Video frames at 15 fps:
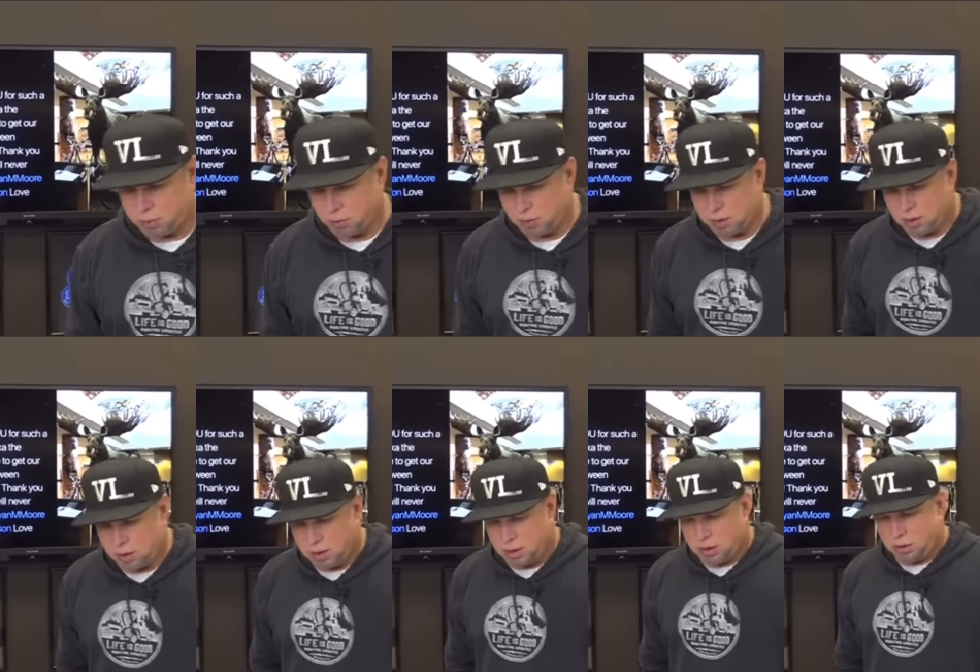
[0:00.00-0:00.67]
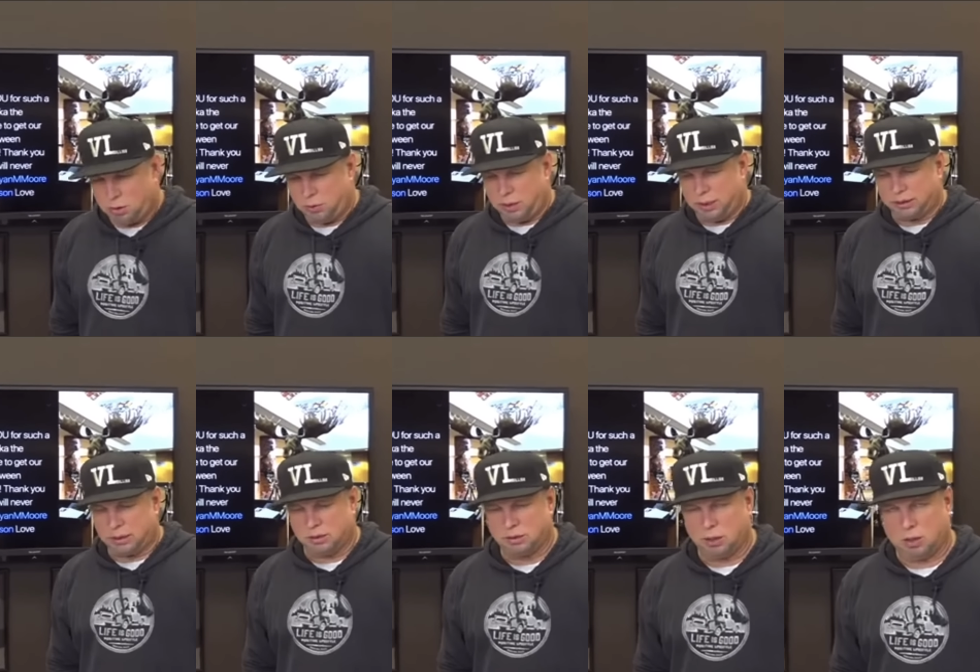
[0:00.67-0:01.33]
is forcing Garth into
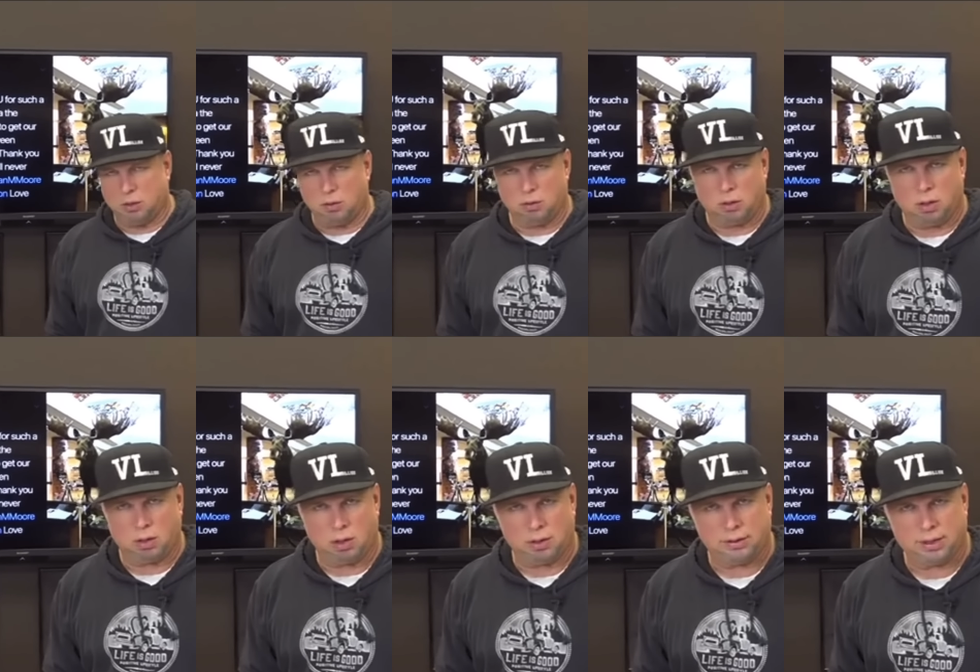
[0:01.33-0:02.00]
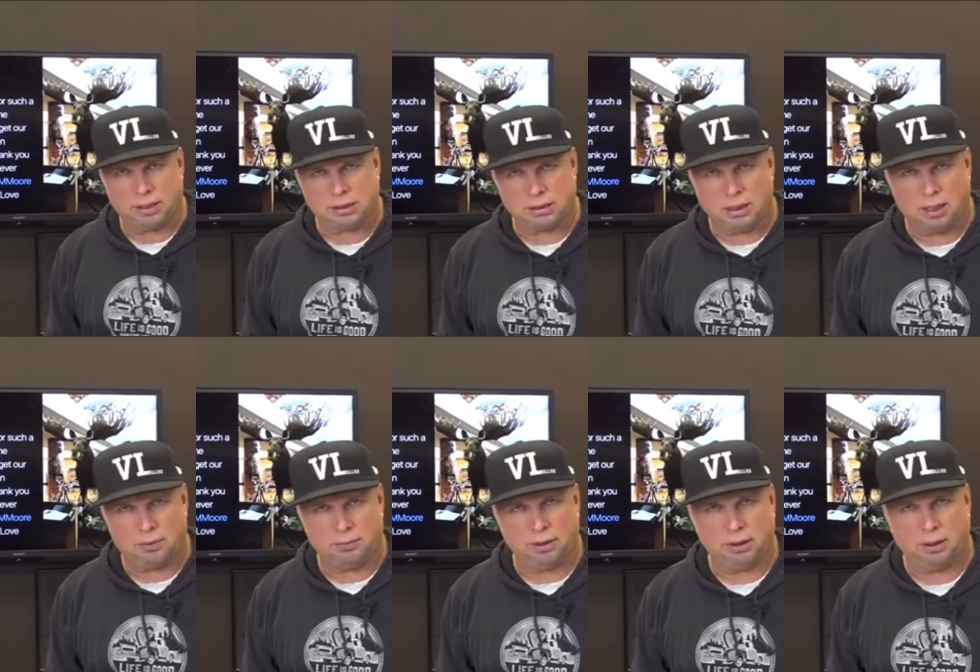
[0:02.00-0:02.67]
something he obviously
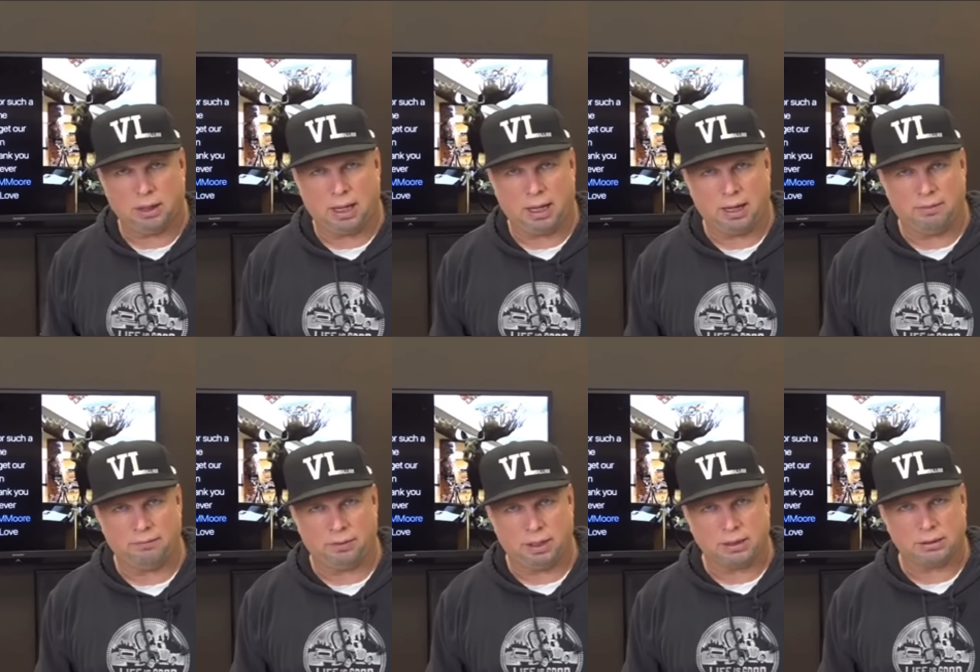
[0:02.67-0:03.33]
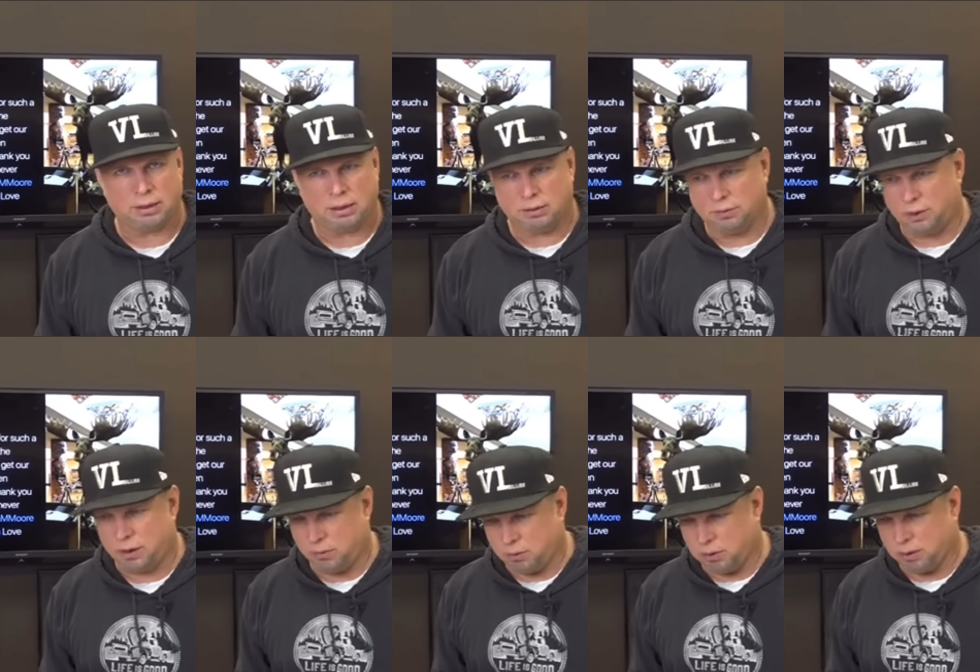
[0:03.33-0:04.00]
doesn't want to acknowledge or
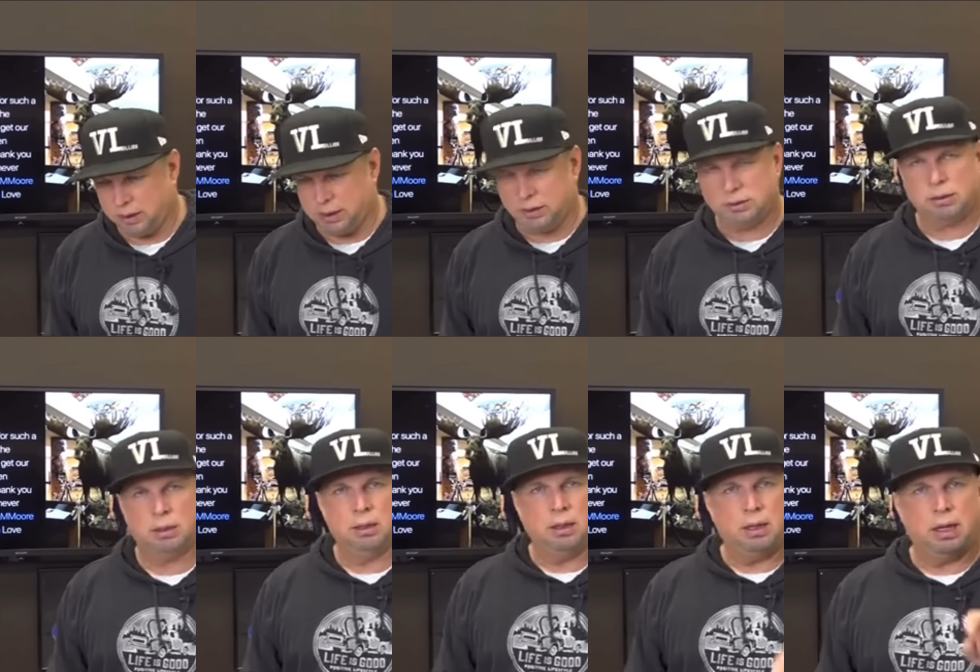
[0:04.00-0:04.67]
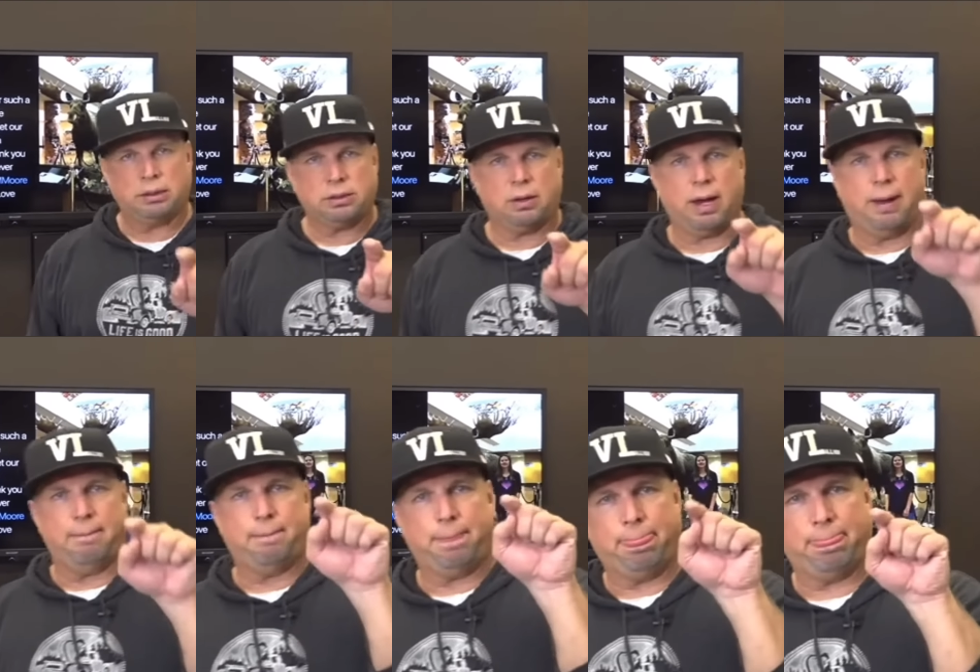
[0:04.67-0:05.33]
deal with.
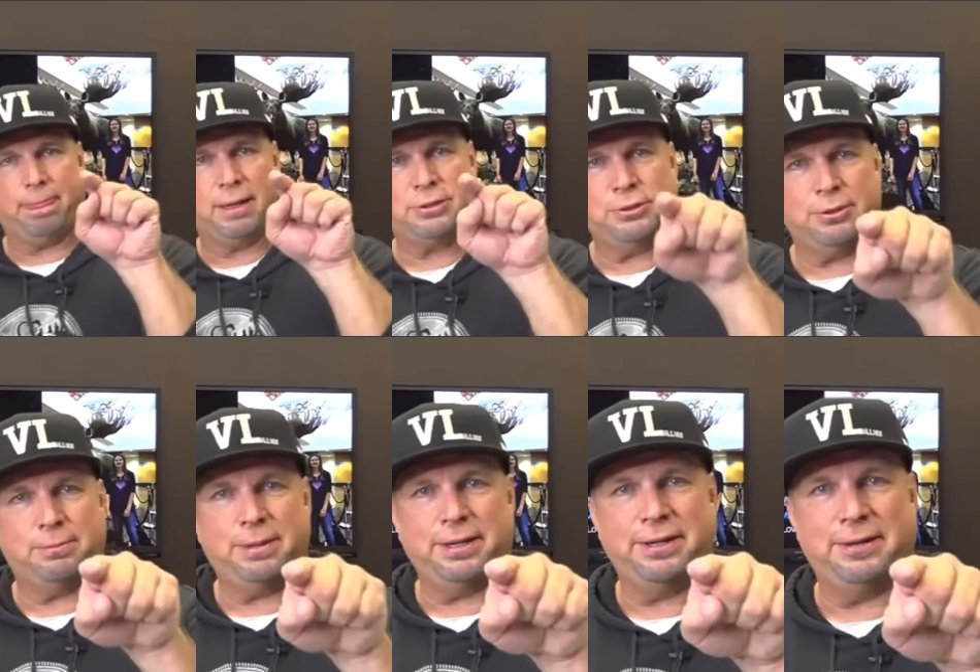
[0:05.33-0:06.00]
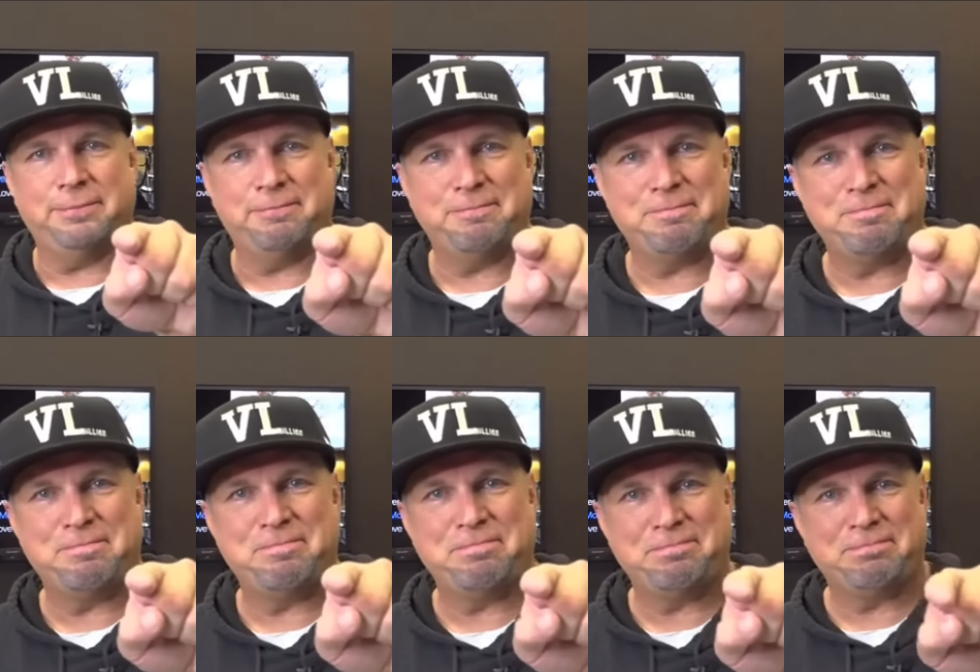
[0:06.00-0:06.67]
Participating in Tom's marketing
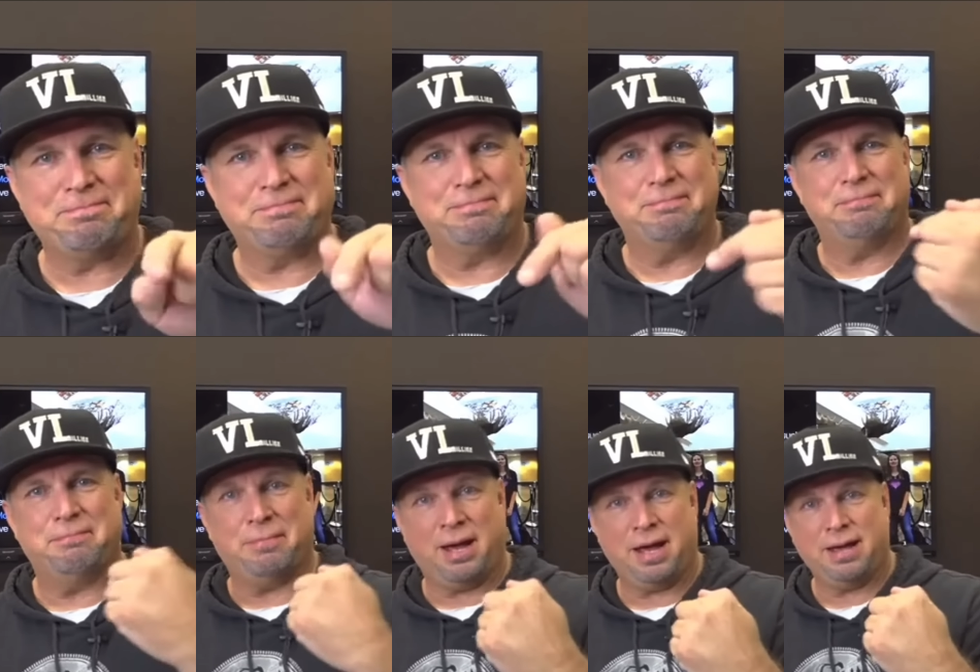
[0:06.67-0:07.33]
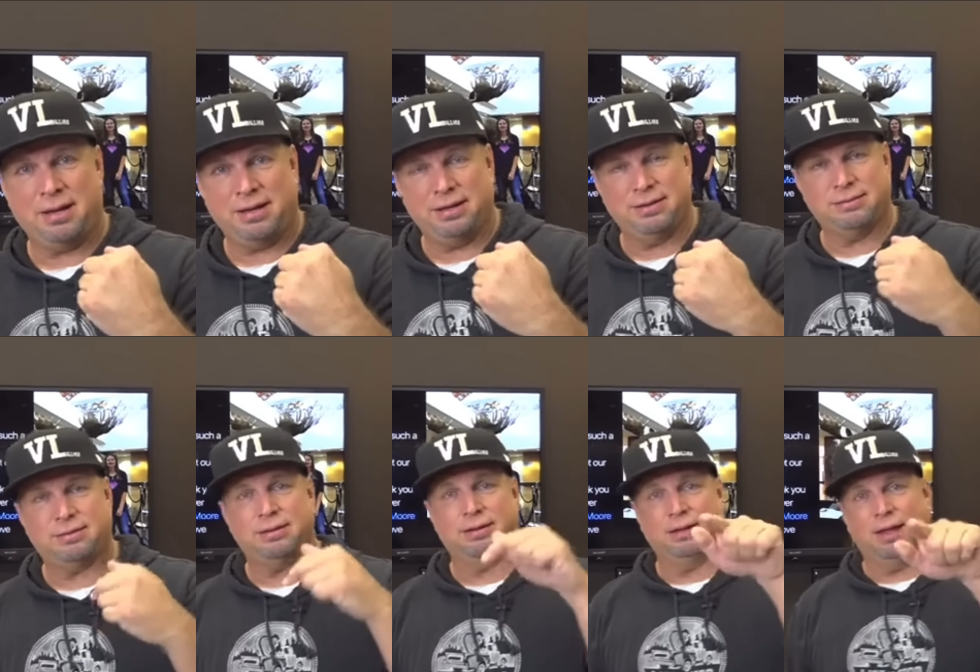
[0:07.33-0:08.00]
campaign does nothing for
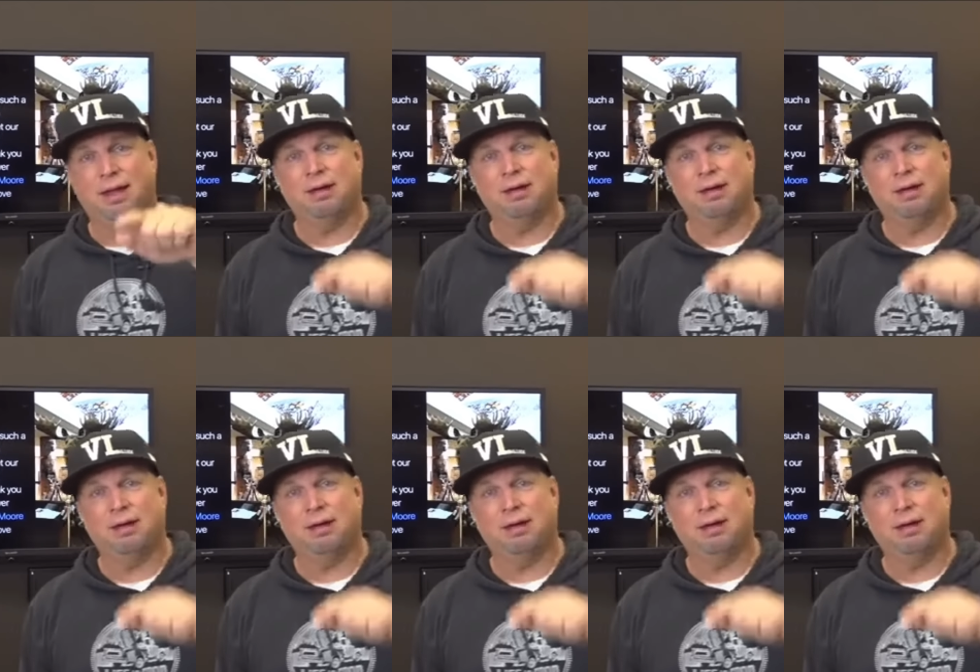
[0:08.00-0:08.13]
Garth.